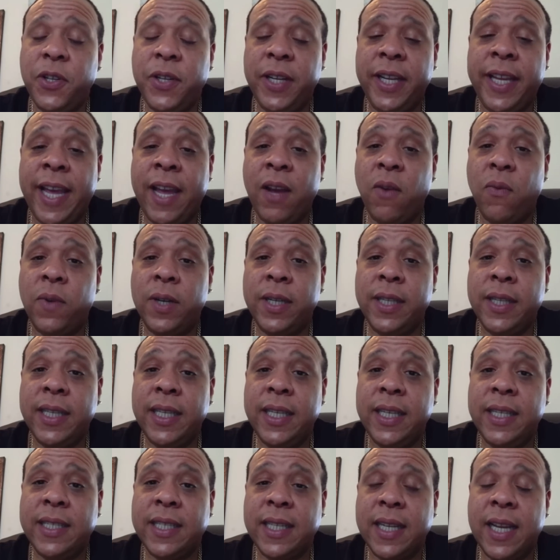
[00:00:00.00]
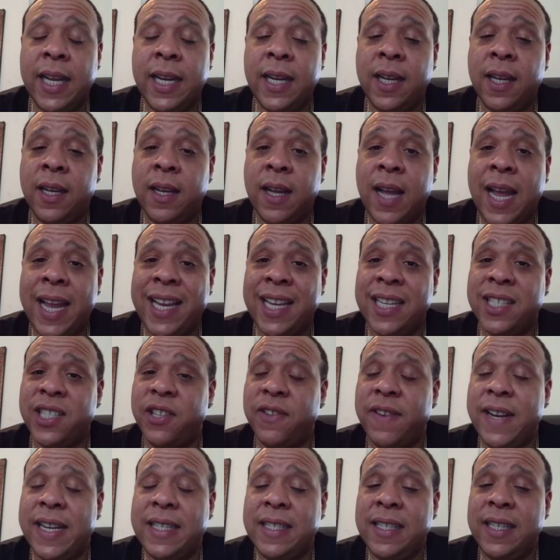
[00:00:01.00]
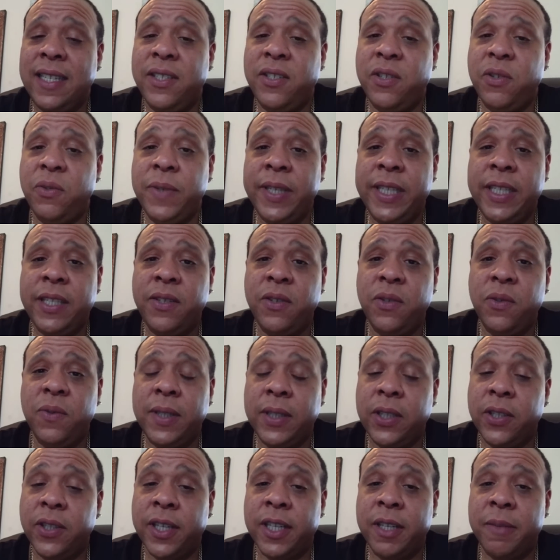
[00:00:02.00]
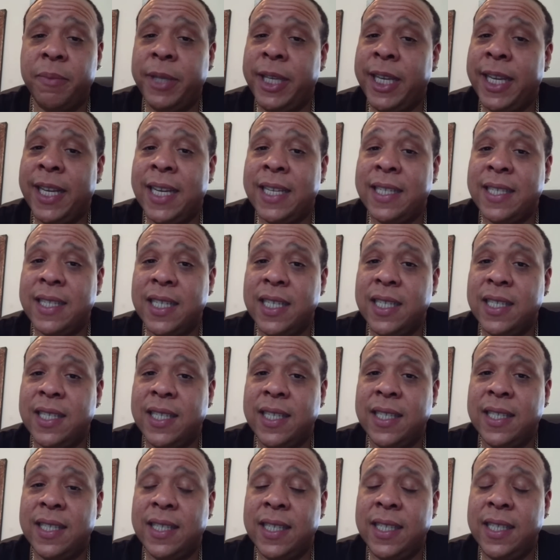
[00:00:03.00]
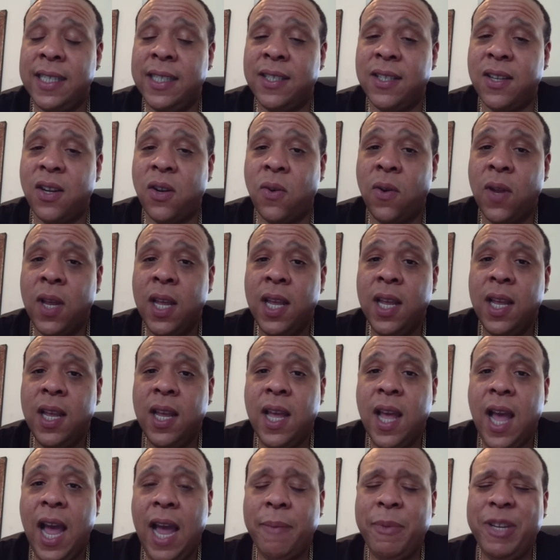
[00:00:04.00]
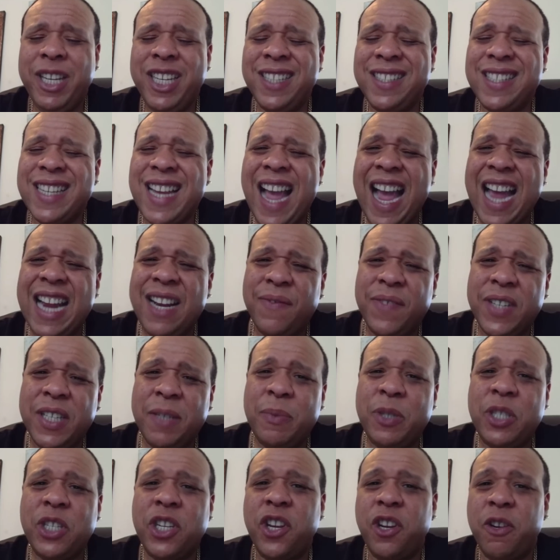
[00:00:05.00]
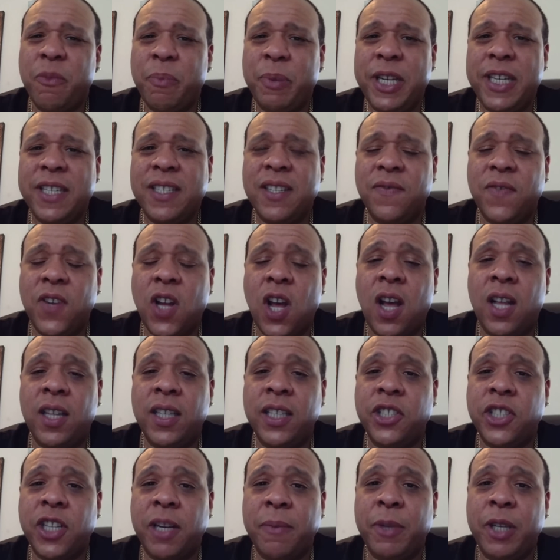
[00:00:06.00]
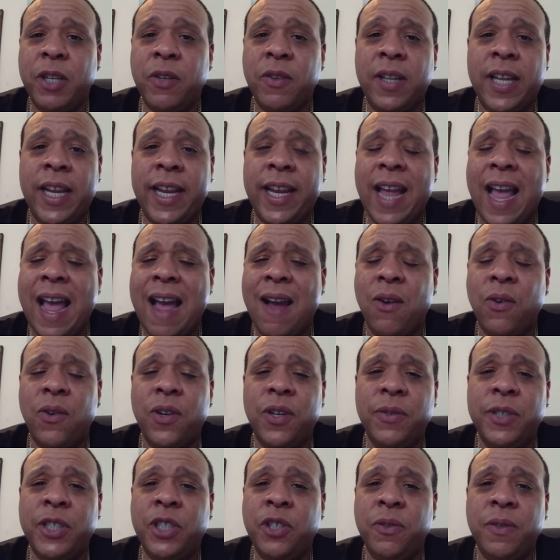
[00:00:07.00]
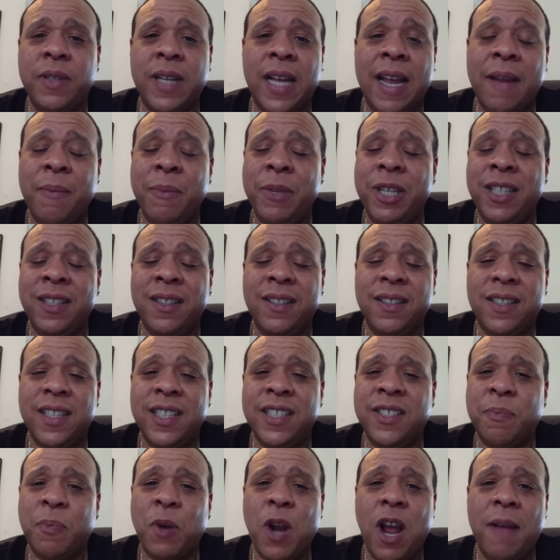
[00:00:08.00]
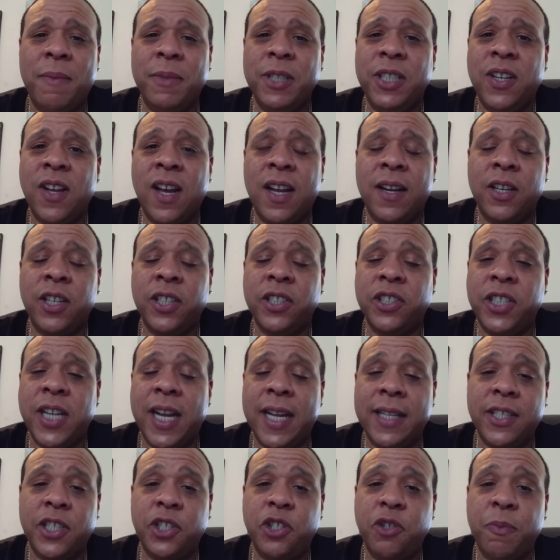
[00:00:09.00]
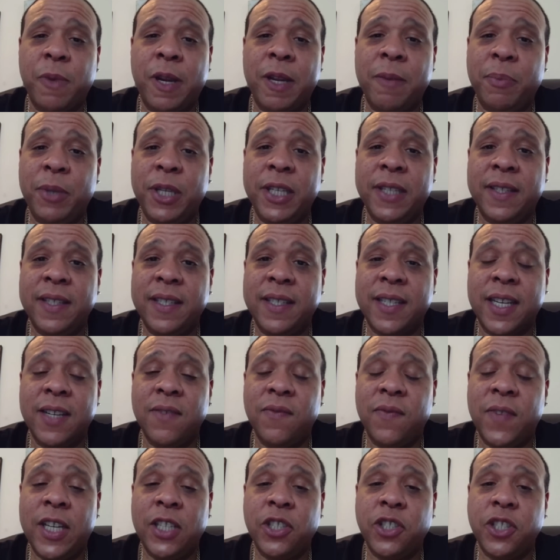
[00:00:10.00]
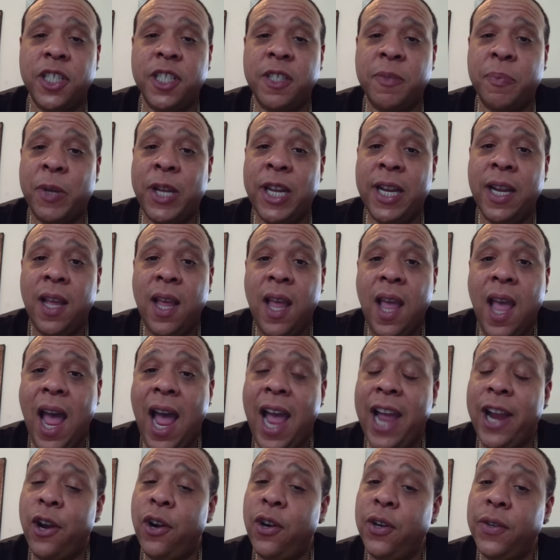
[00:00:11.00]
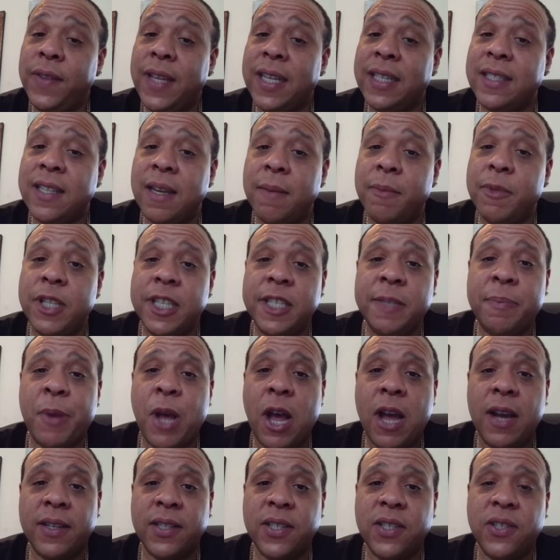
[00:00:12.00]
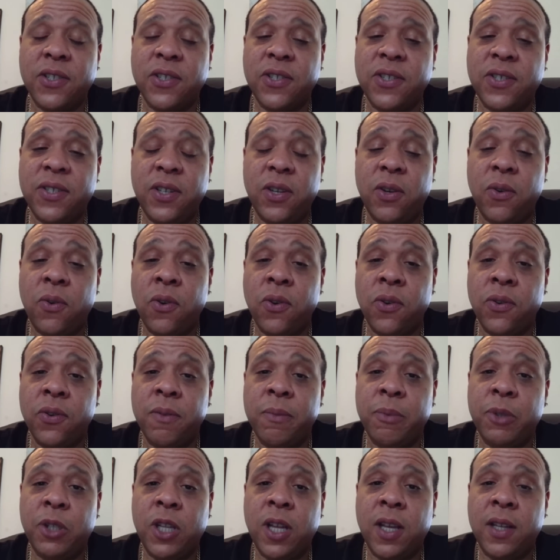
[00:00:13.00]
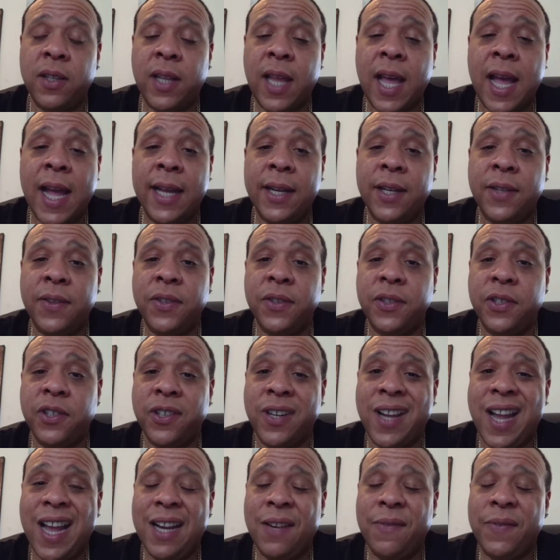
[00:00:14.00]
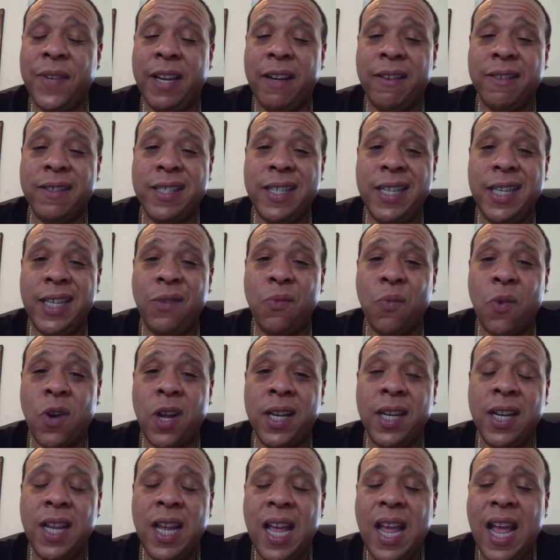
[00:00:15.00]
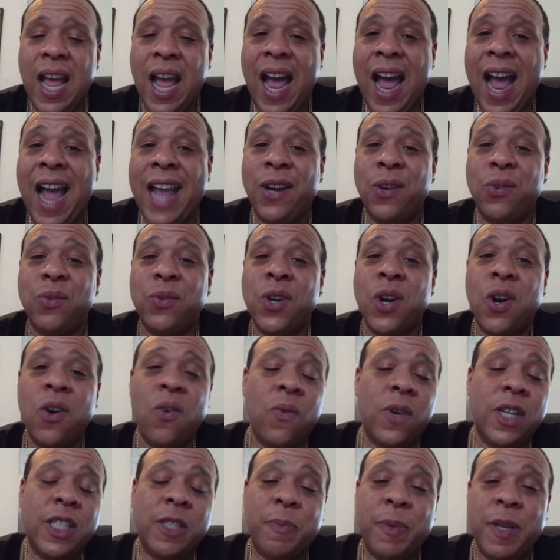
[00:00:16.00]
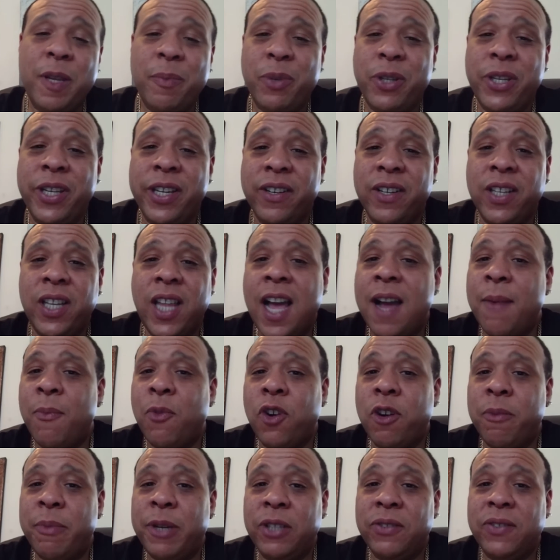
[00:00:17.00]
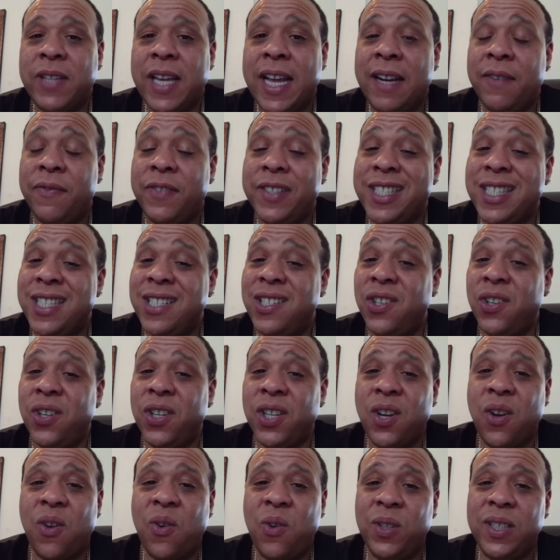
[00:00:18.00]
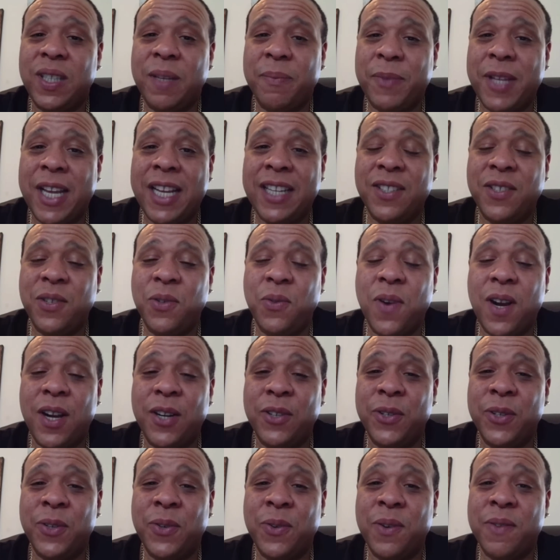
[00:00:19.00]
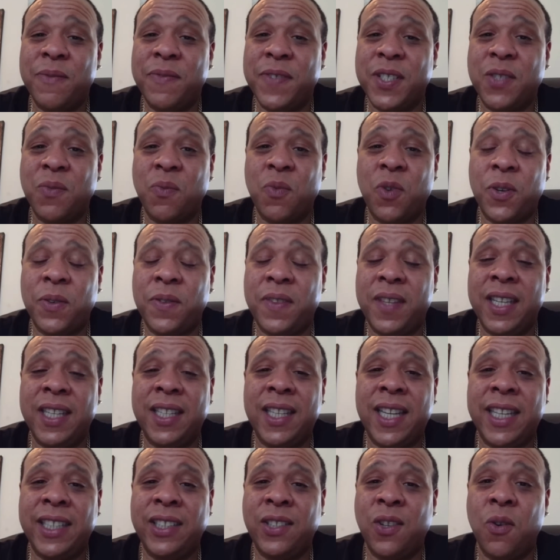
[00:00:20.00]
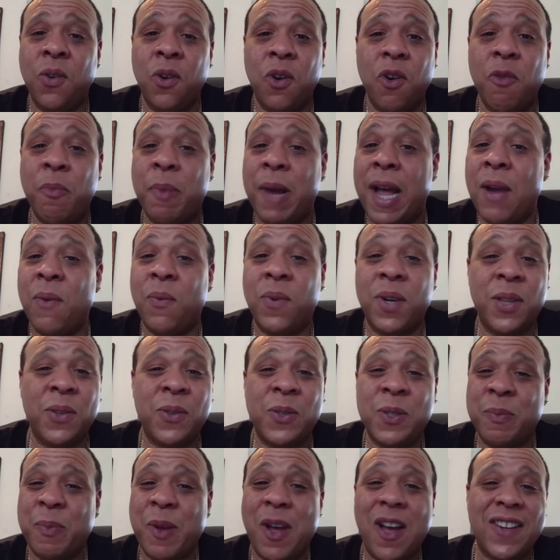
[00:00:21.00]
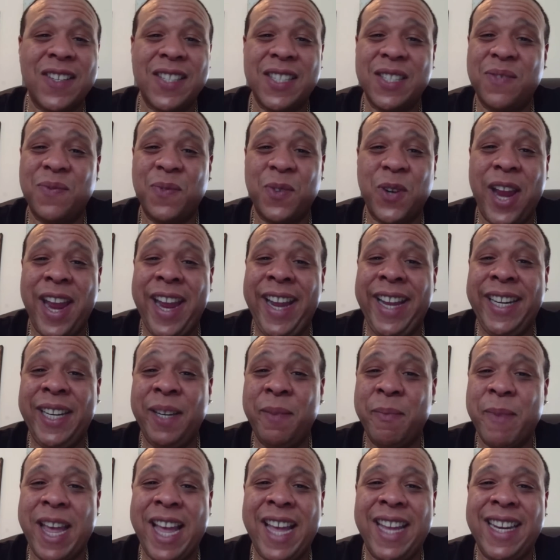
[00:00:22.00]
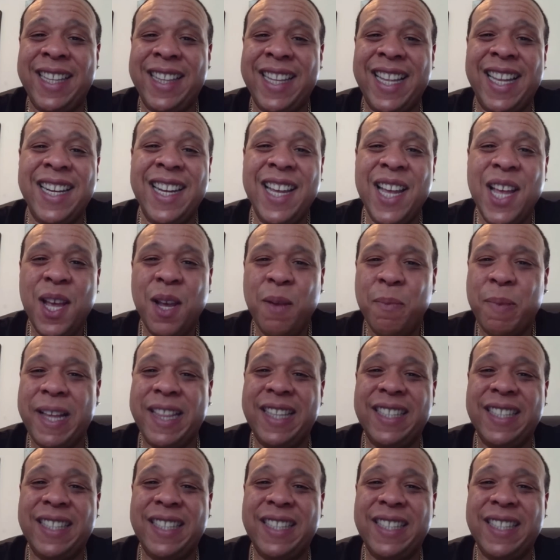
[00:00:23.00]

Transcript: to get one of these, and I guess they're at C2E2, and they're going to be at SDCC, so, I mean, it's kind of an obscure piece of knowledge. I mean, like, how could you, I mean, it's probably not a good chance that you might be at these conventions, but I heard that some of these boxes are still orderable online, and you're kind of guaranteed one. I don't know, once people hear a lot more about that, if it's still going to hold up that 200 or if it's worth it. Like, don't go buy one of those boxes for 80, man, and then by the